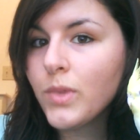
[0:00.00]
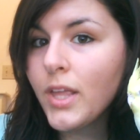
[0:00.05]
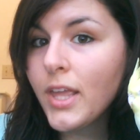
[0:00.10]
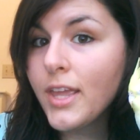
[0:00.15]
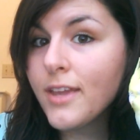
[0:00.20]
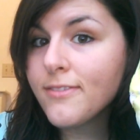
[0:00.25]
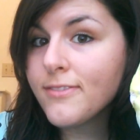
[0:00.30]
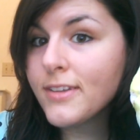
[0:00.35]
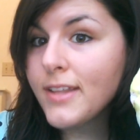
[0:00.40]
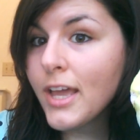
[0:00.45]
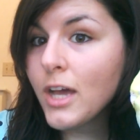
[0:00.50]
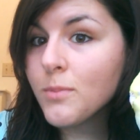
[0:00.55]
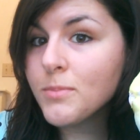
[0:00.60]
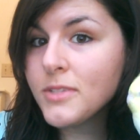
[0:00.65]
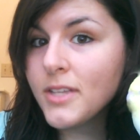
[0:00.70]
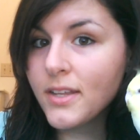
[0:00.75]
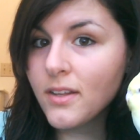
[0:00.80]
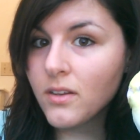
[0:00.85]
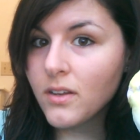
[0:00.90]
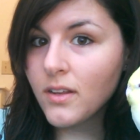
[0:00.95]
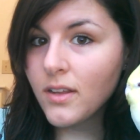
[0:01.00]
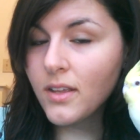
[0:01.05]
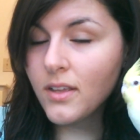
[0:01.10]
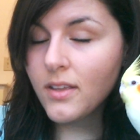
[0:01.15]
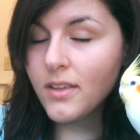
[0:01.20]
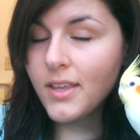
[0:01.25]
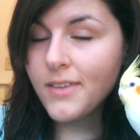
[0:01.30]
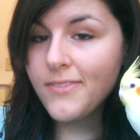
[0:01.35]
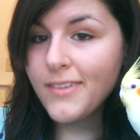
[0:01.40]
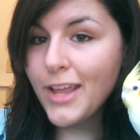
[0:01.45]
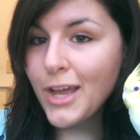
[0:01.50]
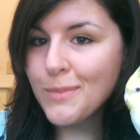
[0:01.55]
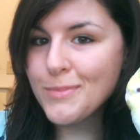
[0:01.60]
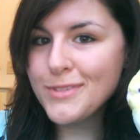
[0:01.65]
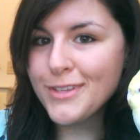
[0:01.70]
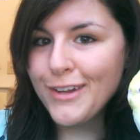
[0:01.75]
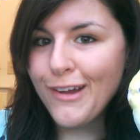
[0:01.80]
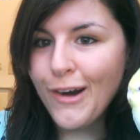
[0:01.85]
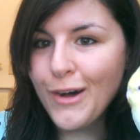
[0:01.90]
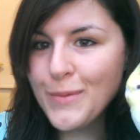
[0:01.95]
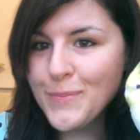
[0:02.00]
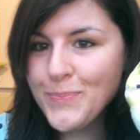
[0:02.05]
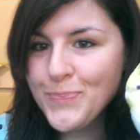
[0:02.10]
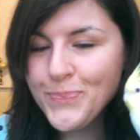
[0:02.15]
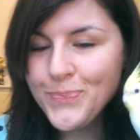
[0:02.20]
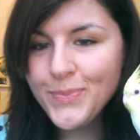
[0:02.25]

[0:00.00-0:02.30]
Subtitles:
if it helped at all.